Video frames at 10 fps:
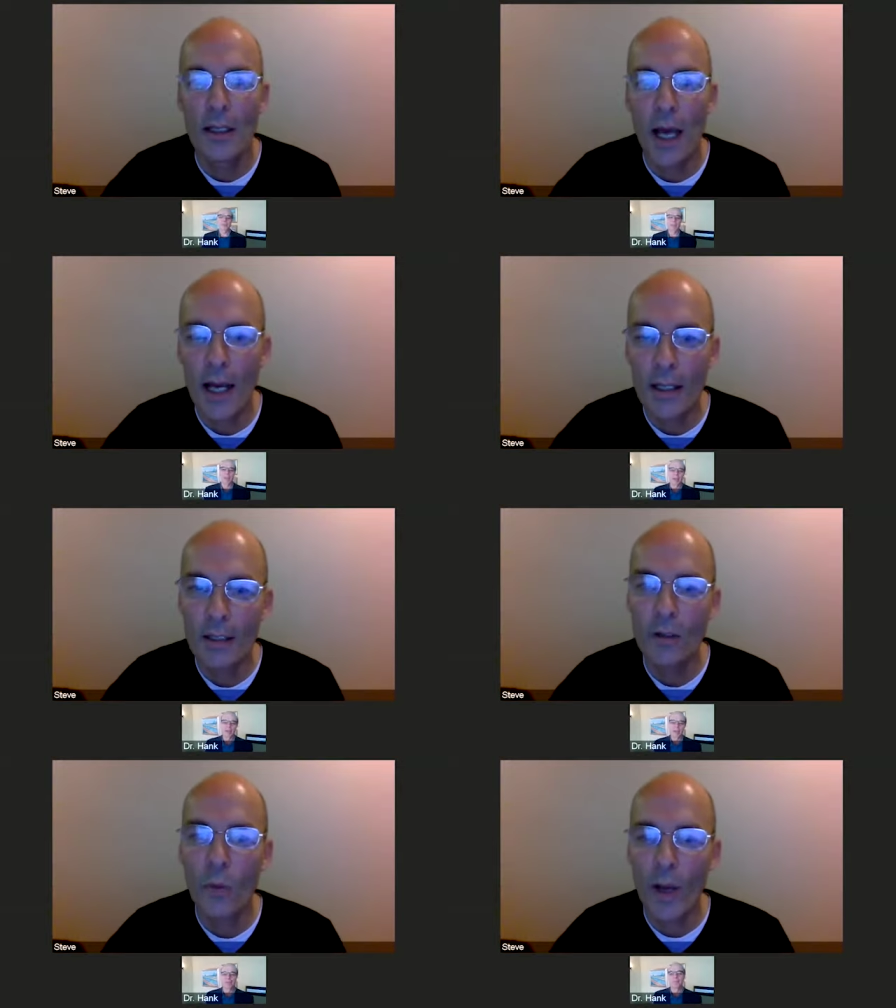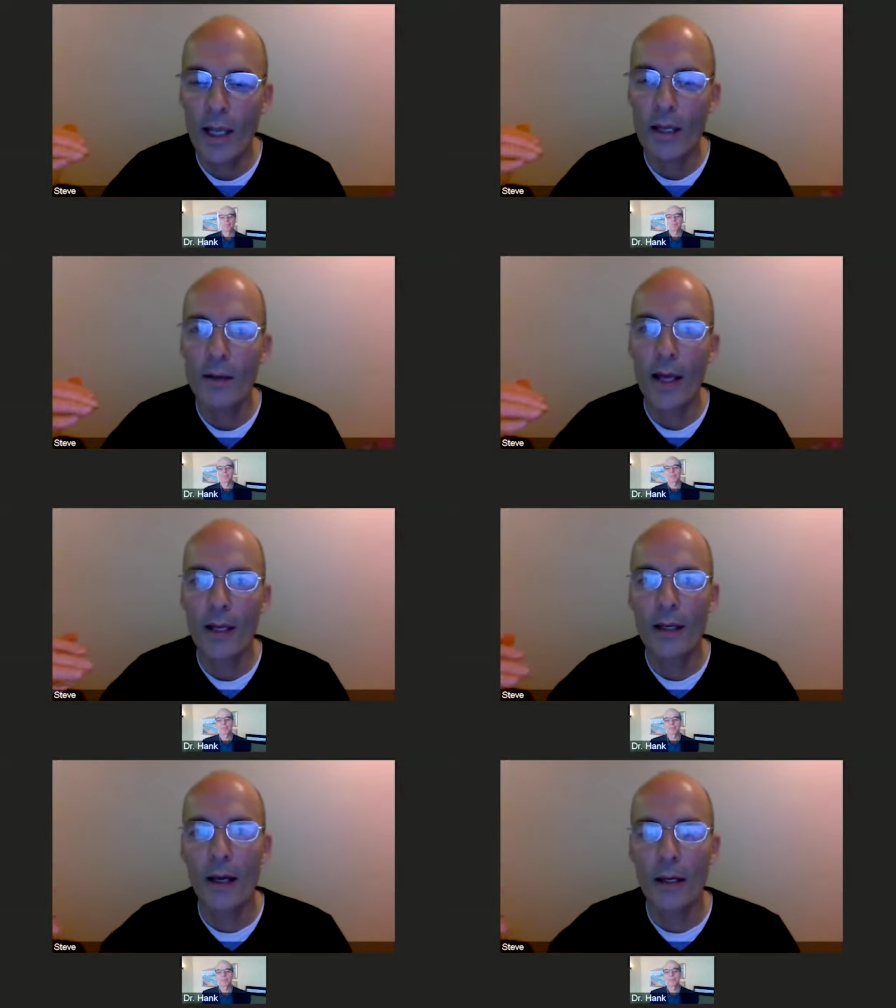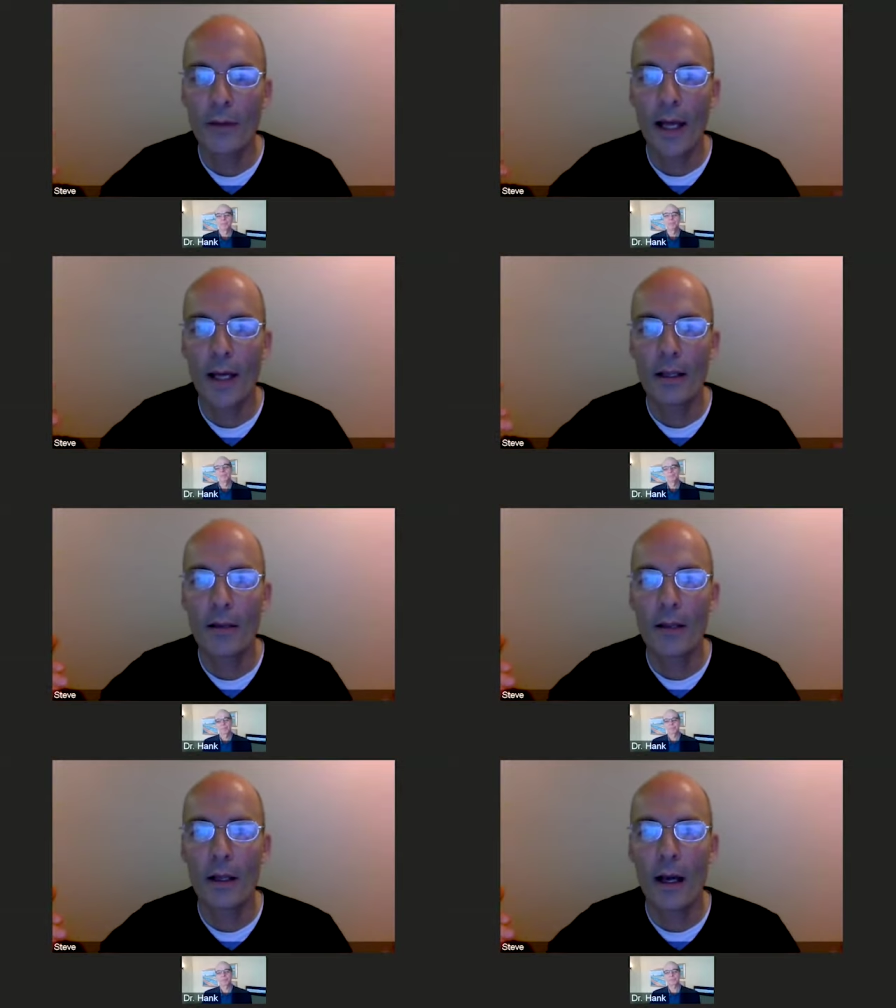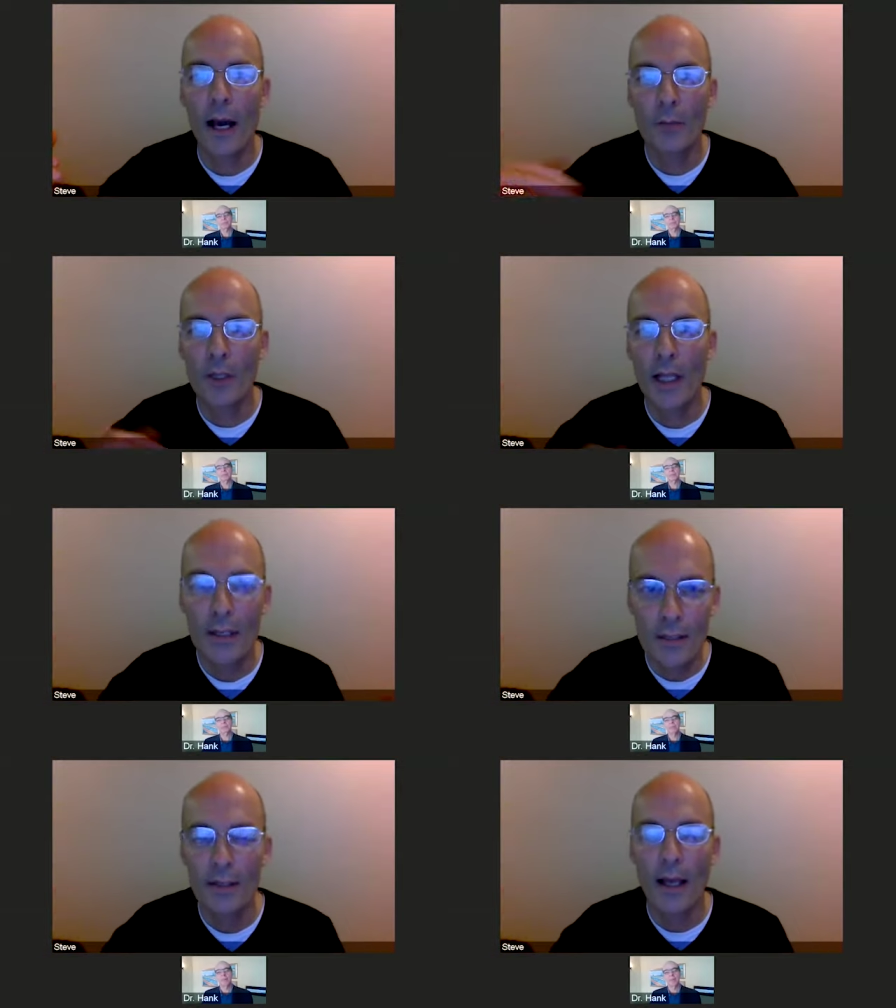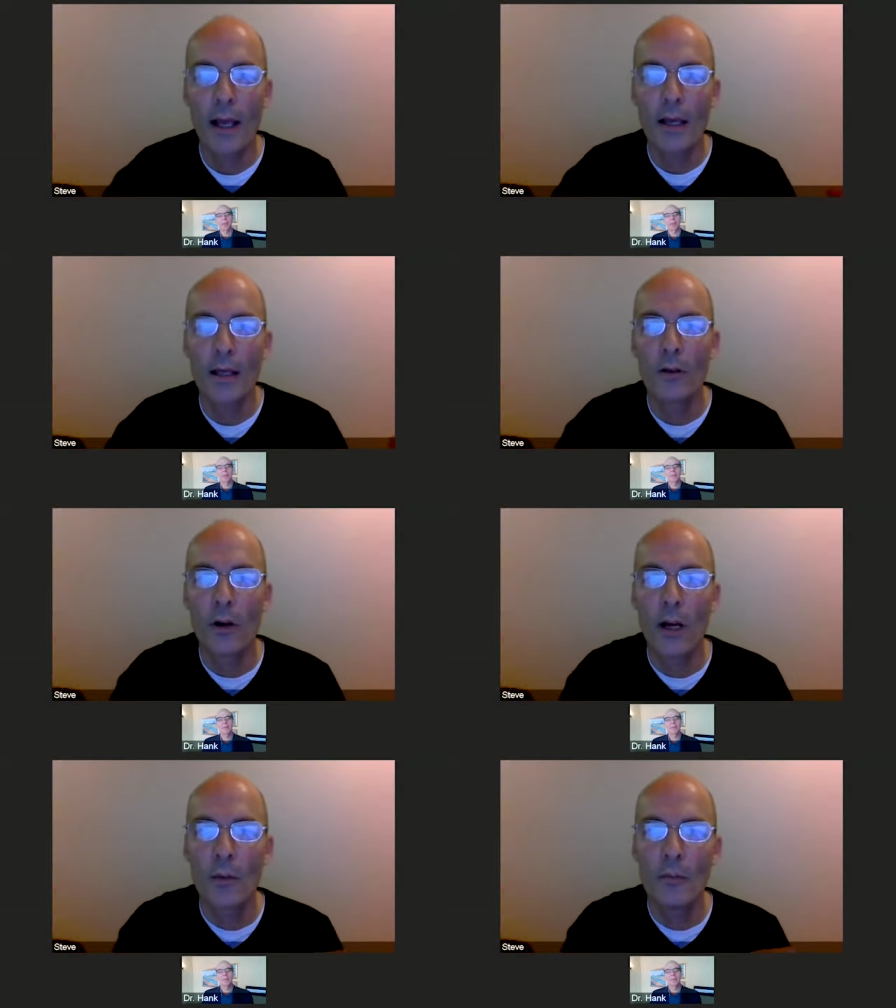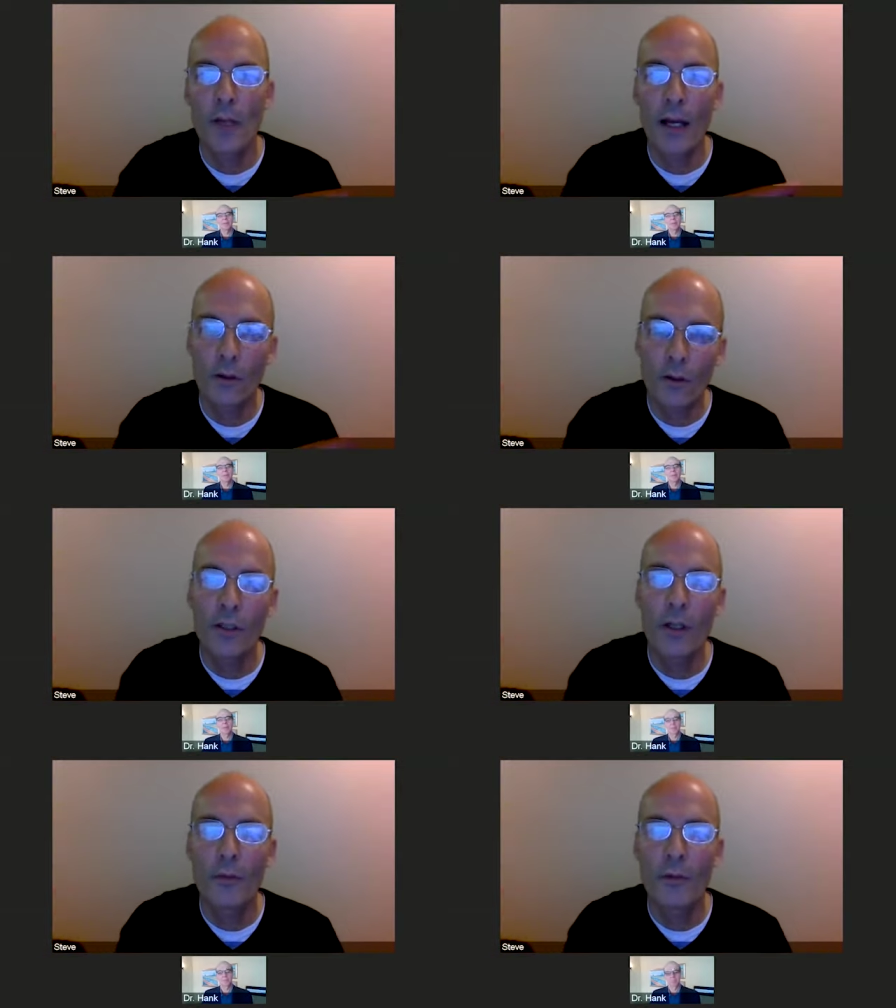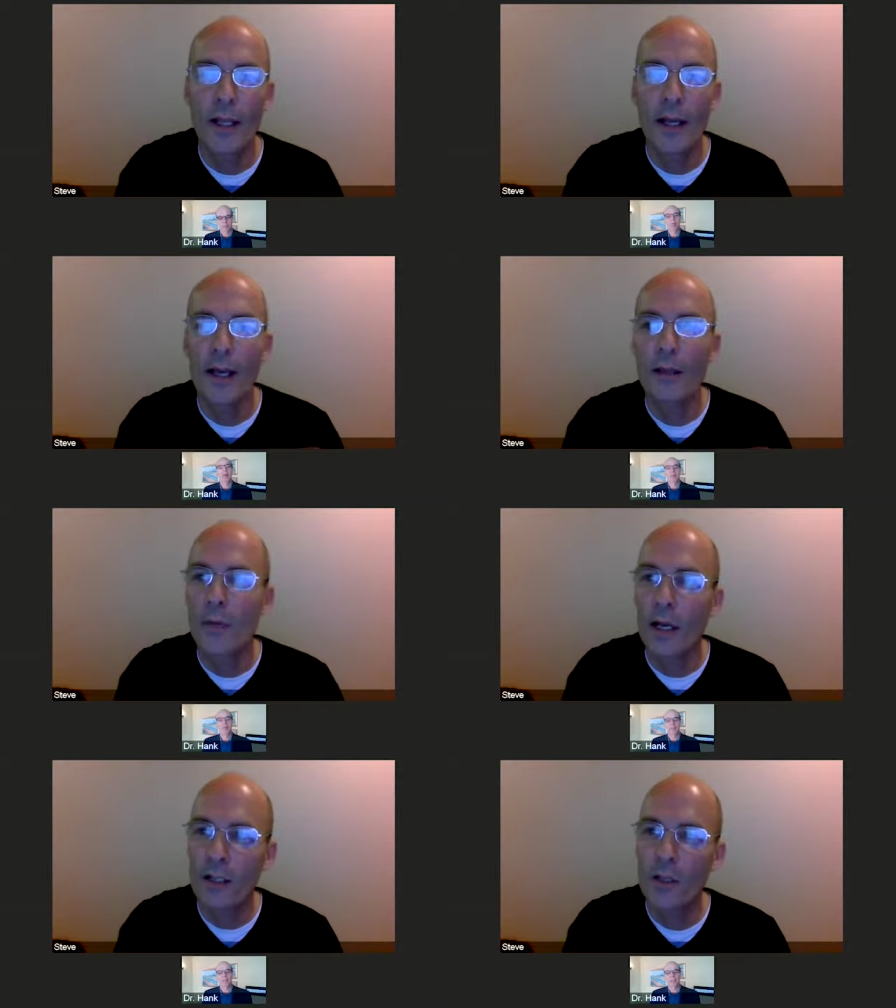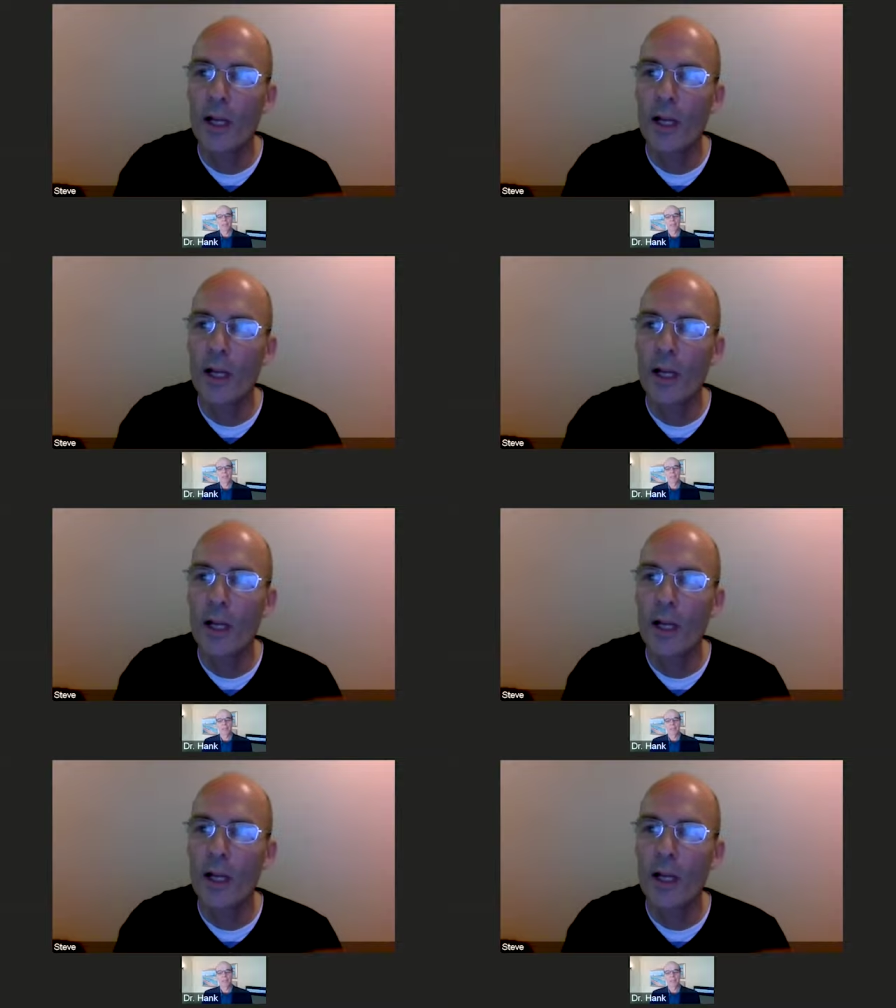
not in a way that that I'm less than or I'm not good enough for that, not because yeah.